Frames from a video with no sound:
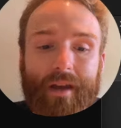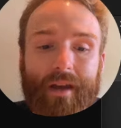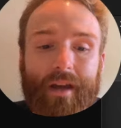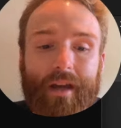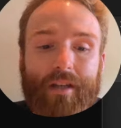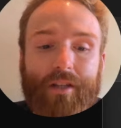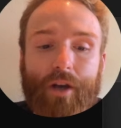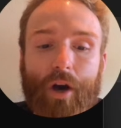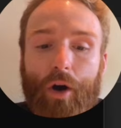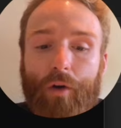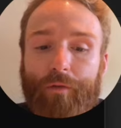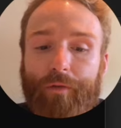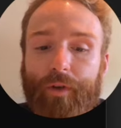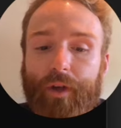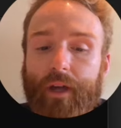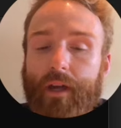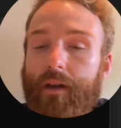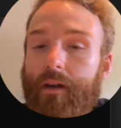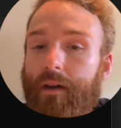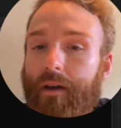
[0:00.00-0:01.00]
So
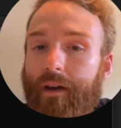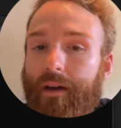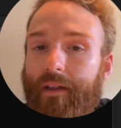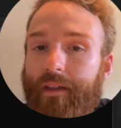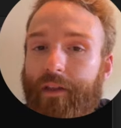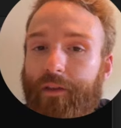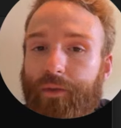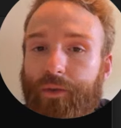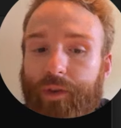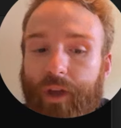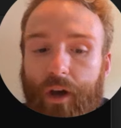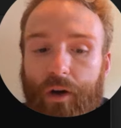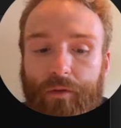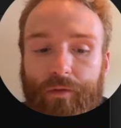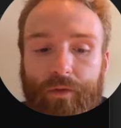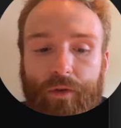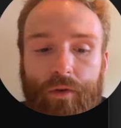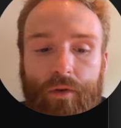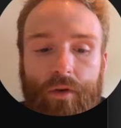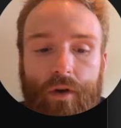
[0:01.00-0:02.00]
hopefully this was
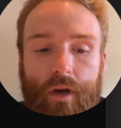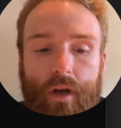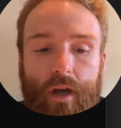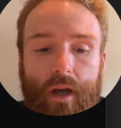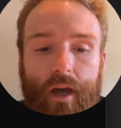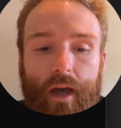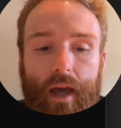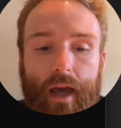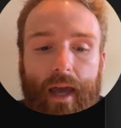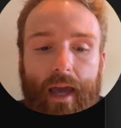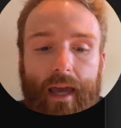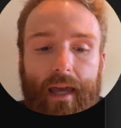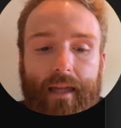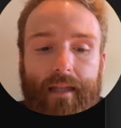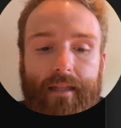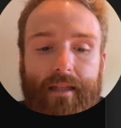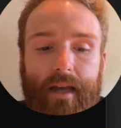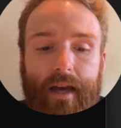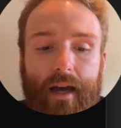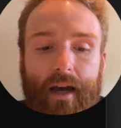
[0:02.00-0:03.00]
helpful.
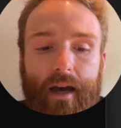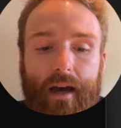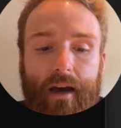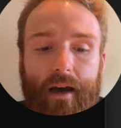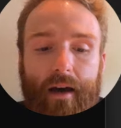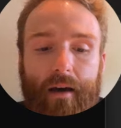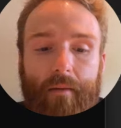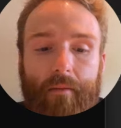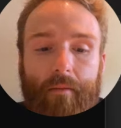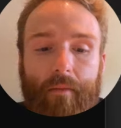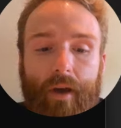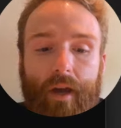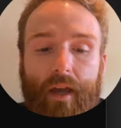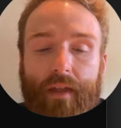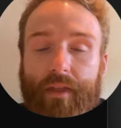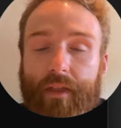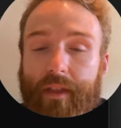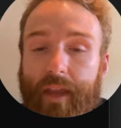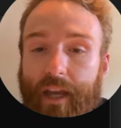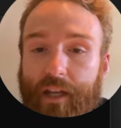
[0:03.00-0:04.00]
And in
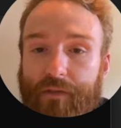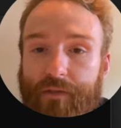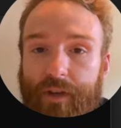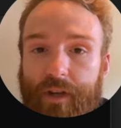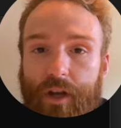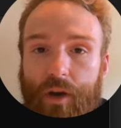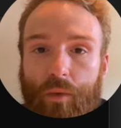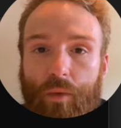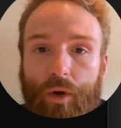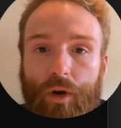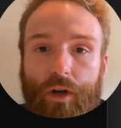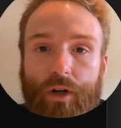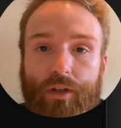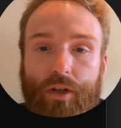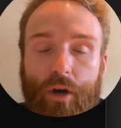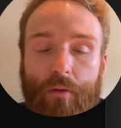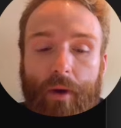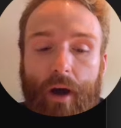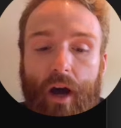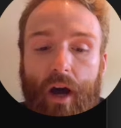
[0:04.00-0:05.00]
the next video, we're going to
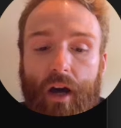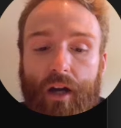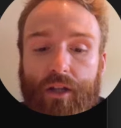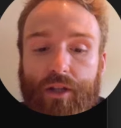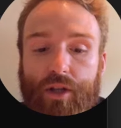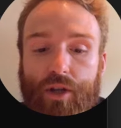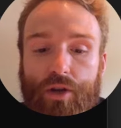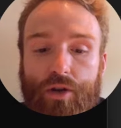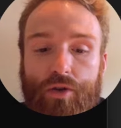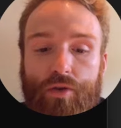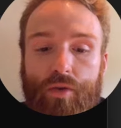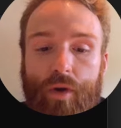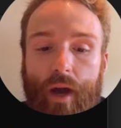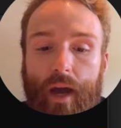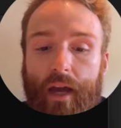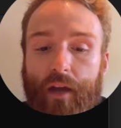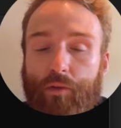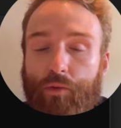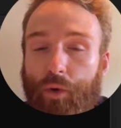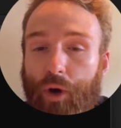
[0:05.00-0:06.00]
talk about undo
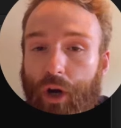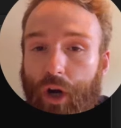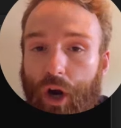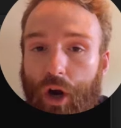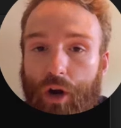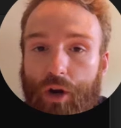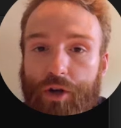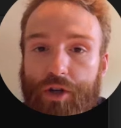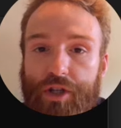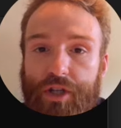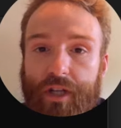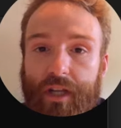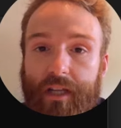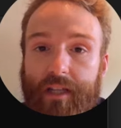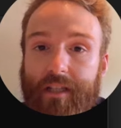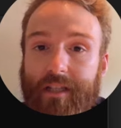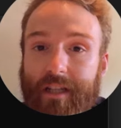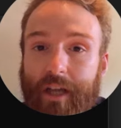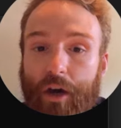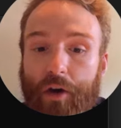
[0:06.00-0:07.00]
and recursion
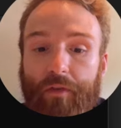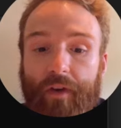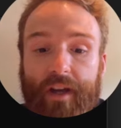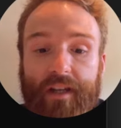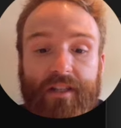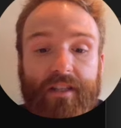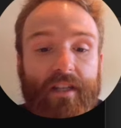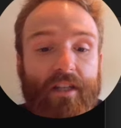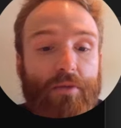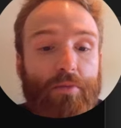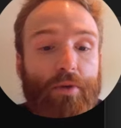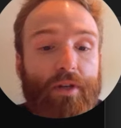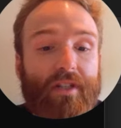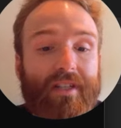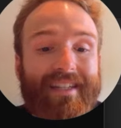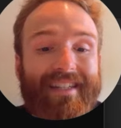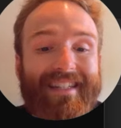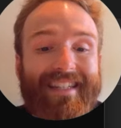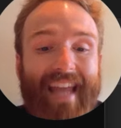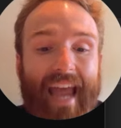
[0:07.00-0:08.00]
itself as an explicit
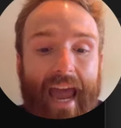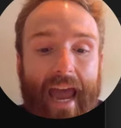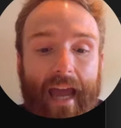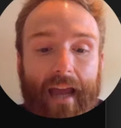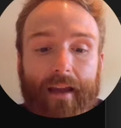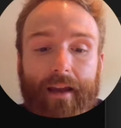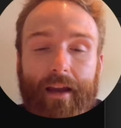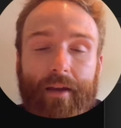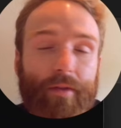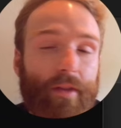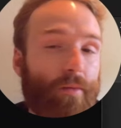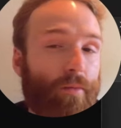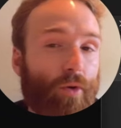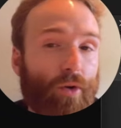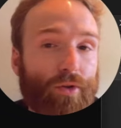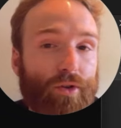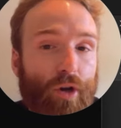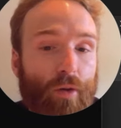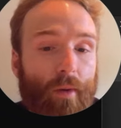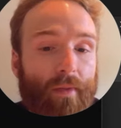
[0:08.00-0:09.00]
stack. And then we're going
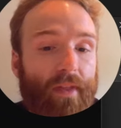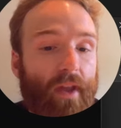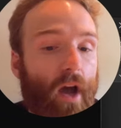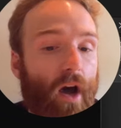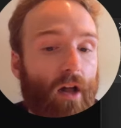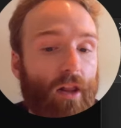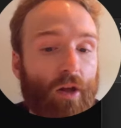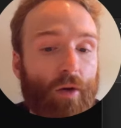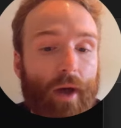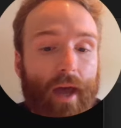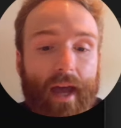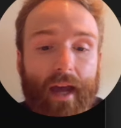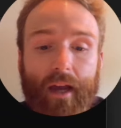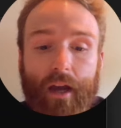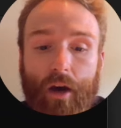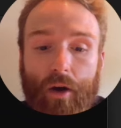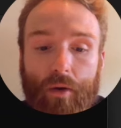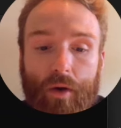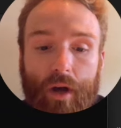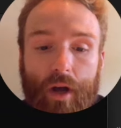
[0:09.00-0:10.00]
to talk about the hollow
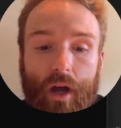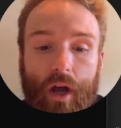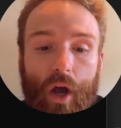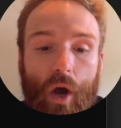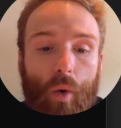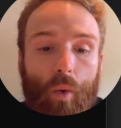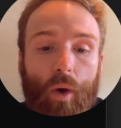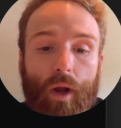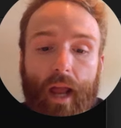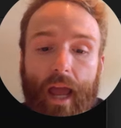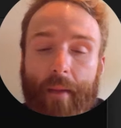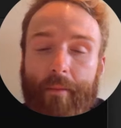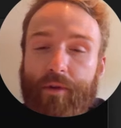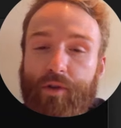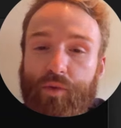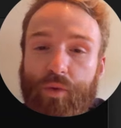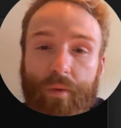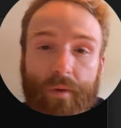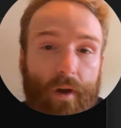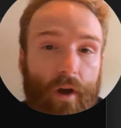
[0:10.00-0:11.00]
echo. What happens
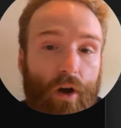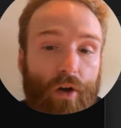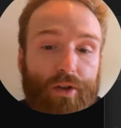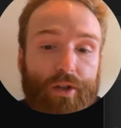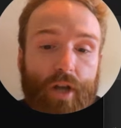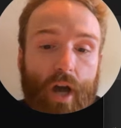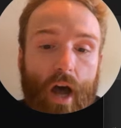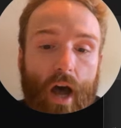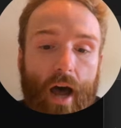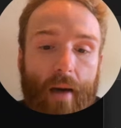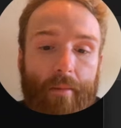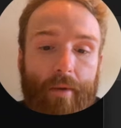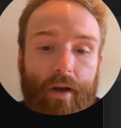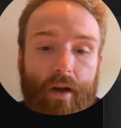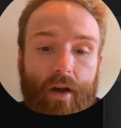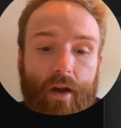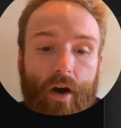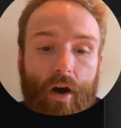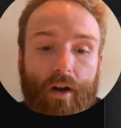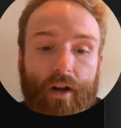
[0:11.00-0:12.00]
when we call top
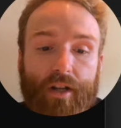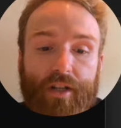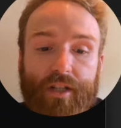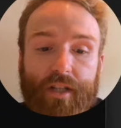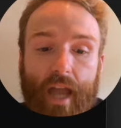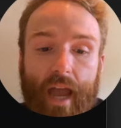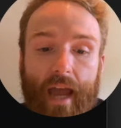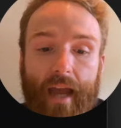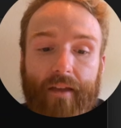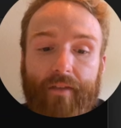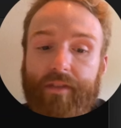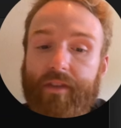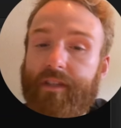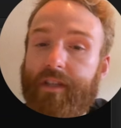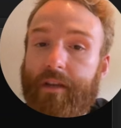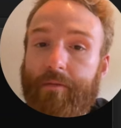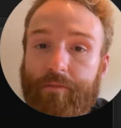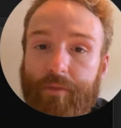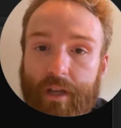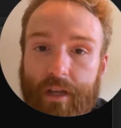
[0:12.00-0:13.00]
on a stack that's
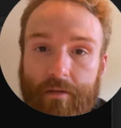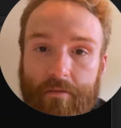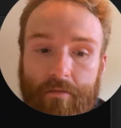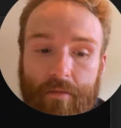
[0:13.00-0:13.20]
empty?